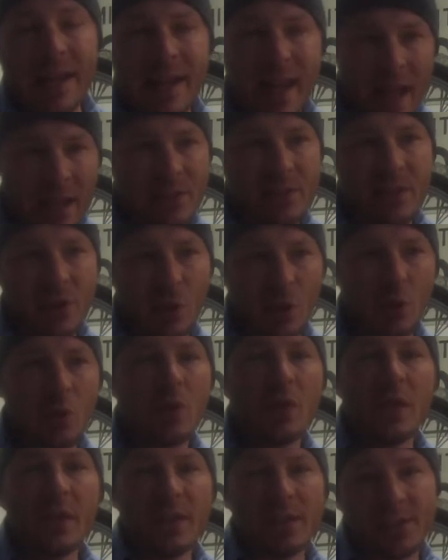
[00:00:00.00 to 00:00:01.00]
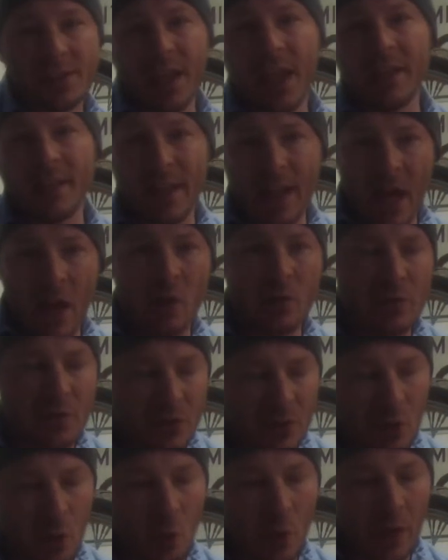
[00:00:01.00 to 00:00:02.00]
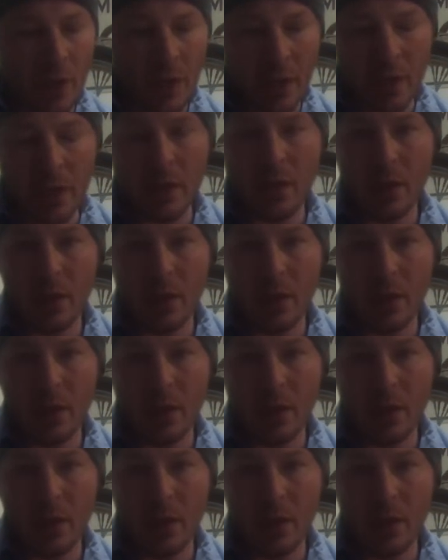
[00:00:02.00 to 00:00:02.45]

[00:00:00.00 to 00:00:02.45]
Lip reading: next to said that I was doing